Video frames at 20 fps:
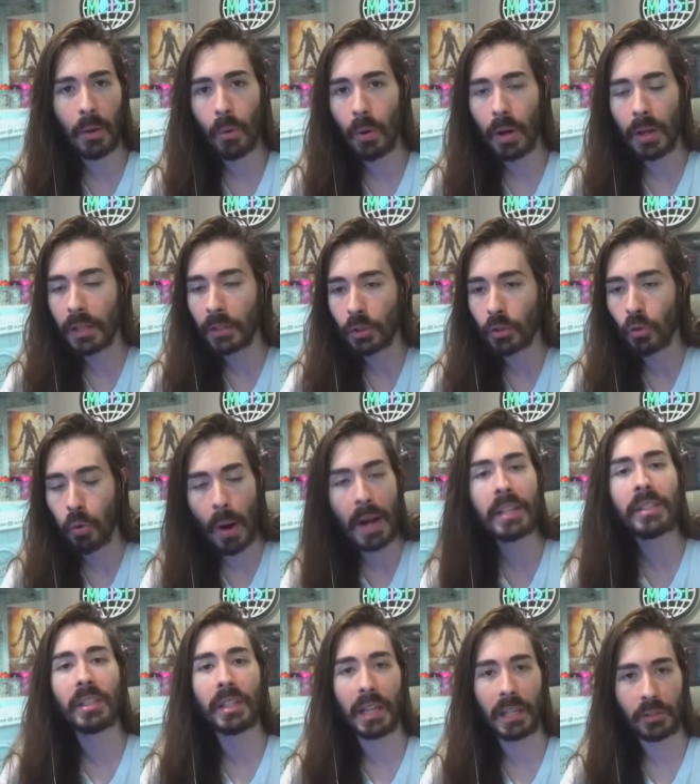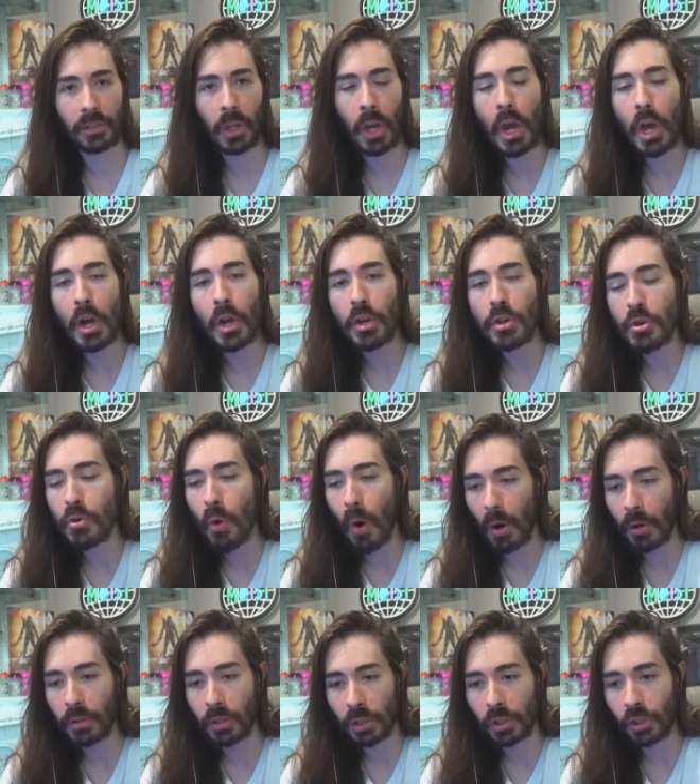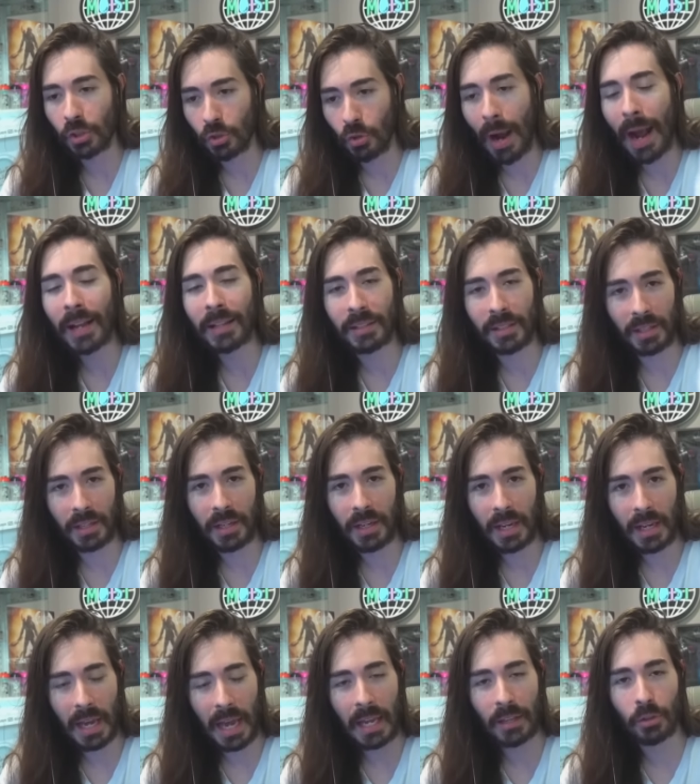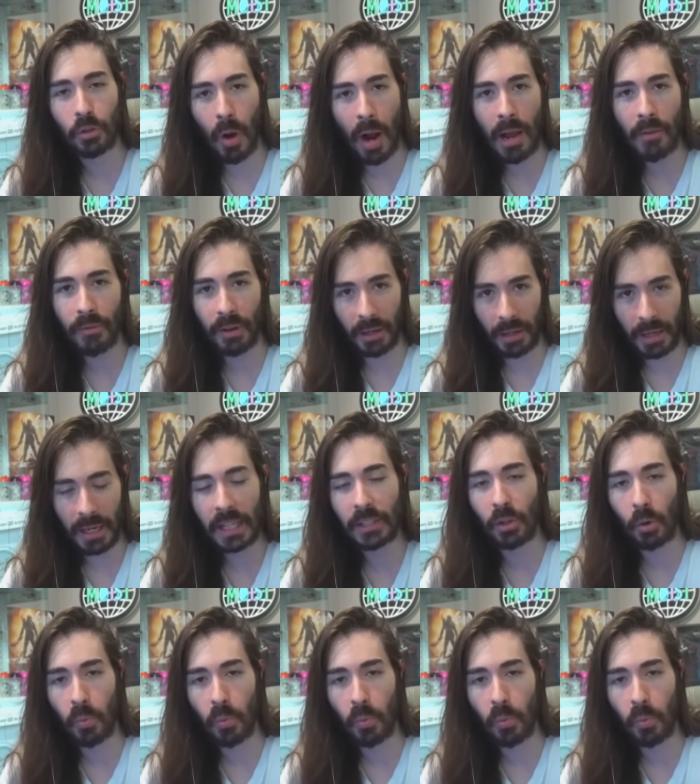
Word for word: It's craziness. You are distracted and driving. It's a